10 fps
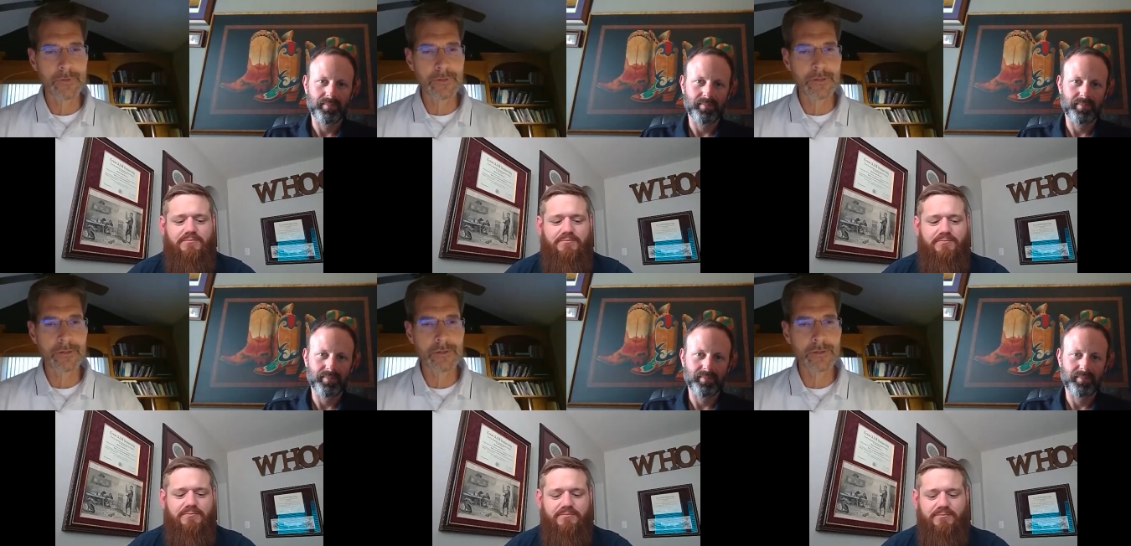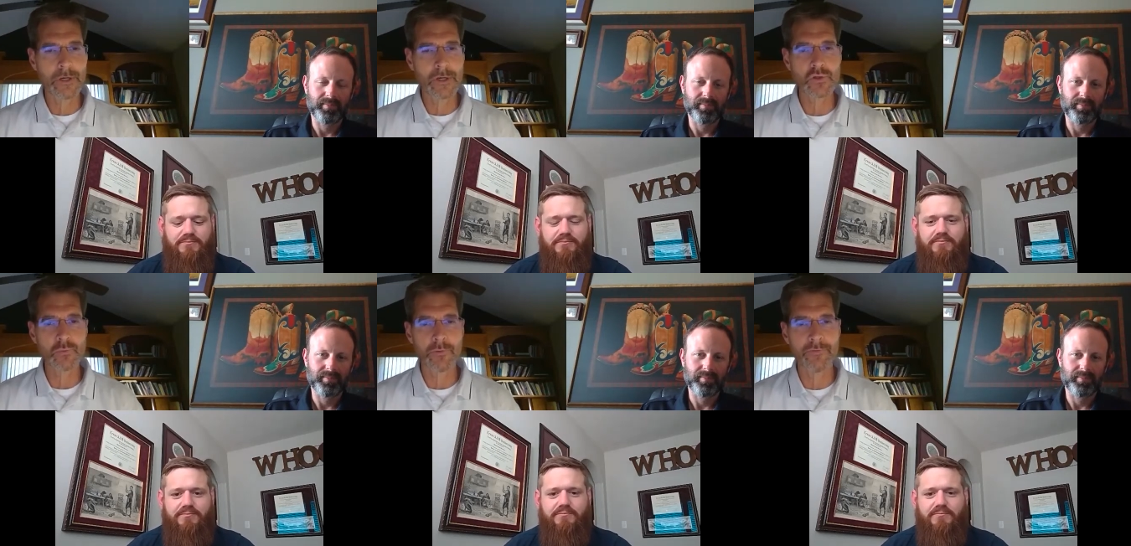Speaker 1: uh
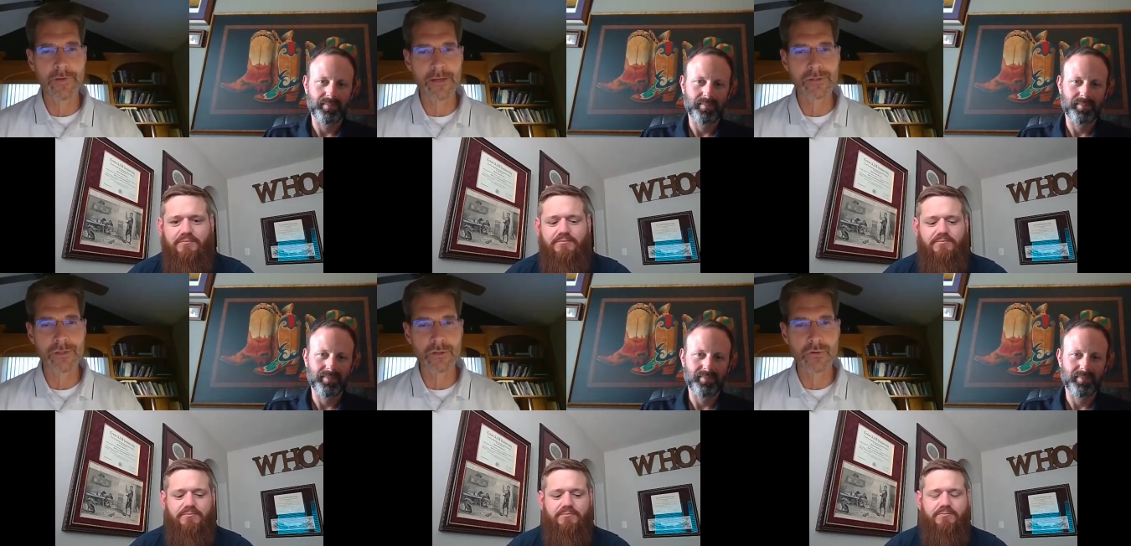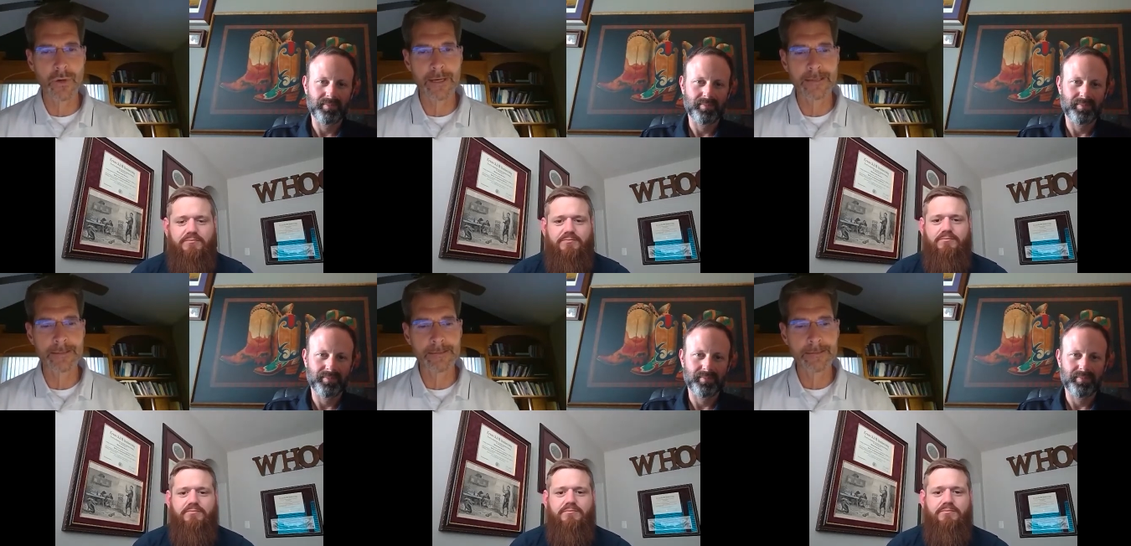customer facing
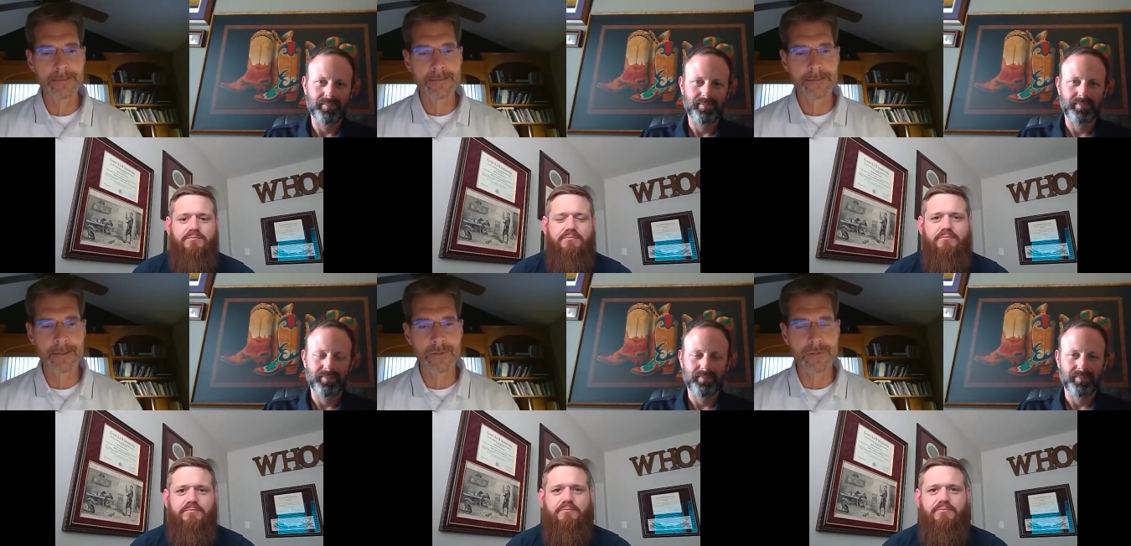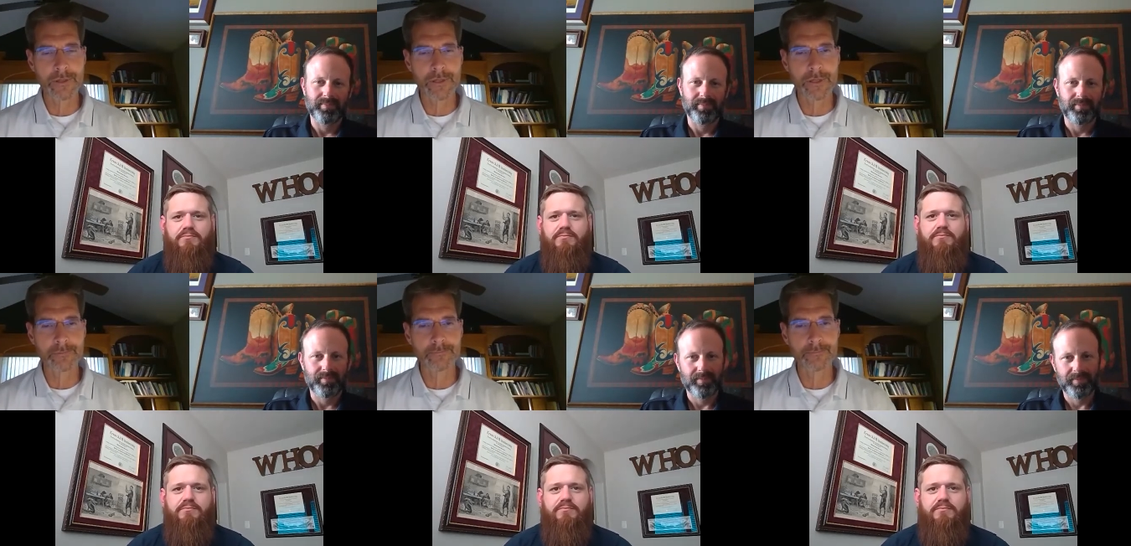training. It's
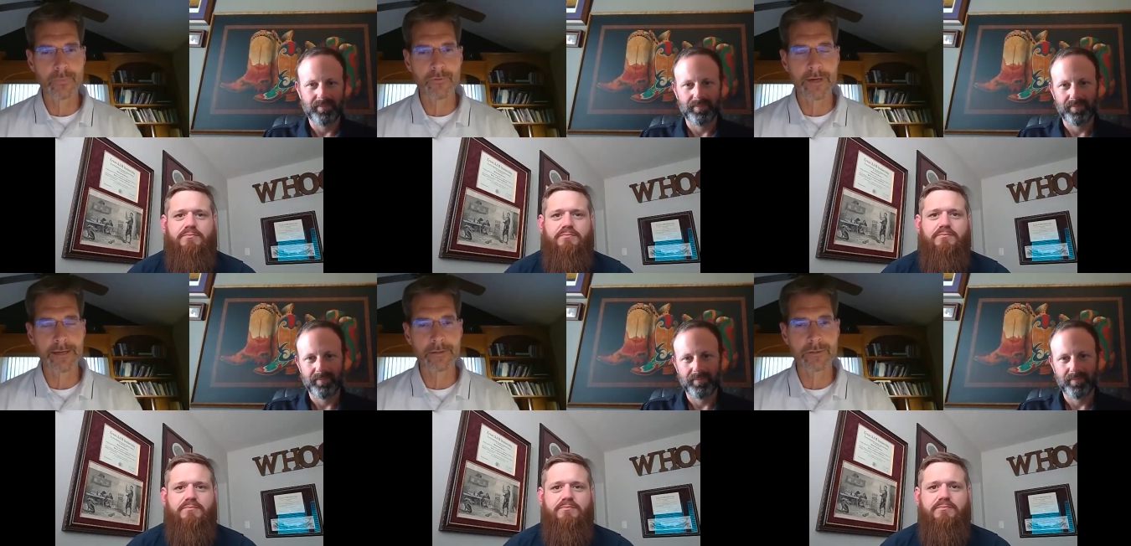uh, providing